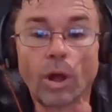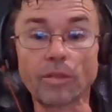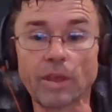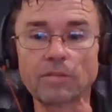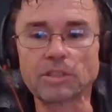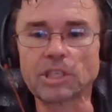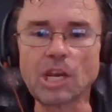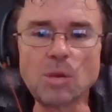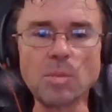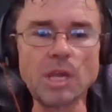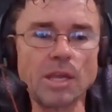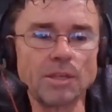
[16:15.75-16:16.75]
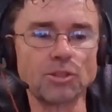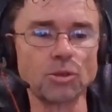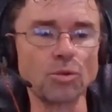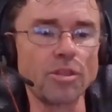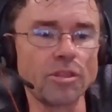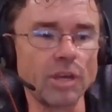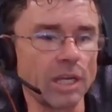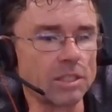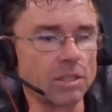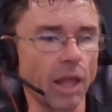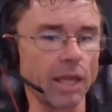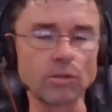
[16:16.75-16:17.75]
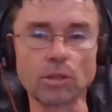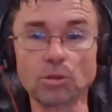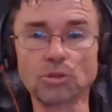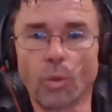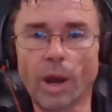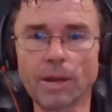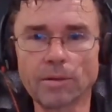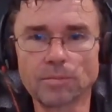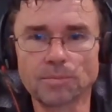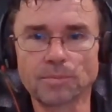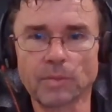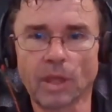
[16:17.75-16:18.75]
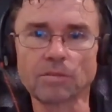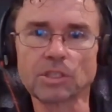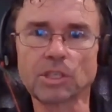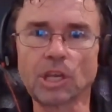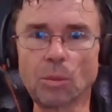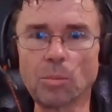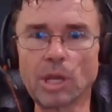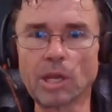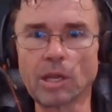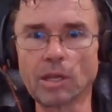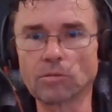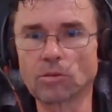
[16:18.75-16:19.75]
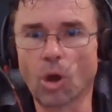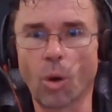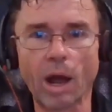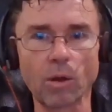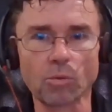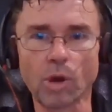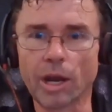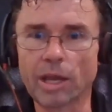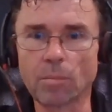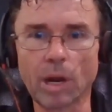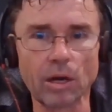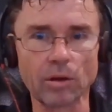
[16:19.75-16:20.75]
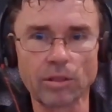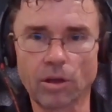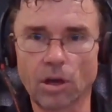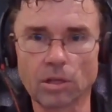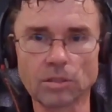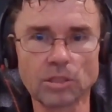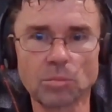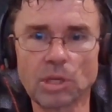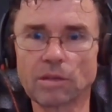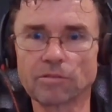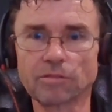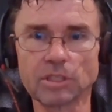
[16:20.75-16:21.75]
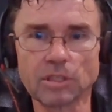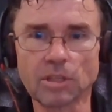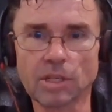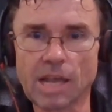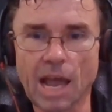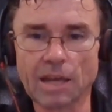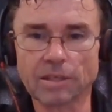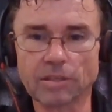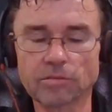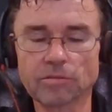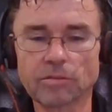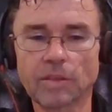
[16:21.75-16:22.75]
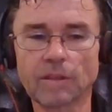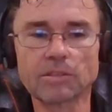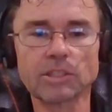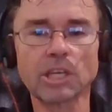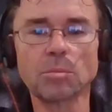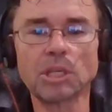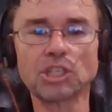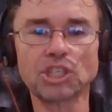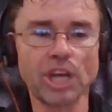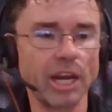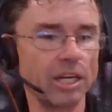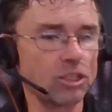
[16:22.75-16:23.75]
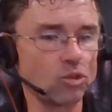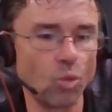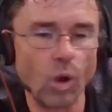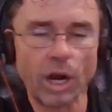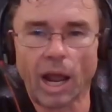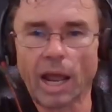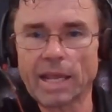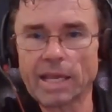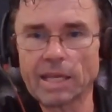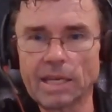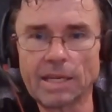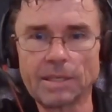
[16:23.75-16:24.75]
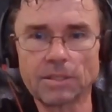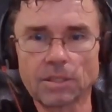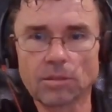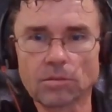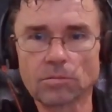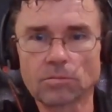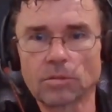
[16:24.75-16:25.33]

Well, they've seen me do things like lose weight. They've seen me go out running marathons and being physically active. They've seen me change what I eat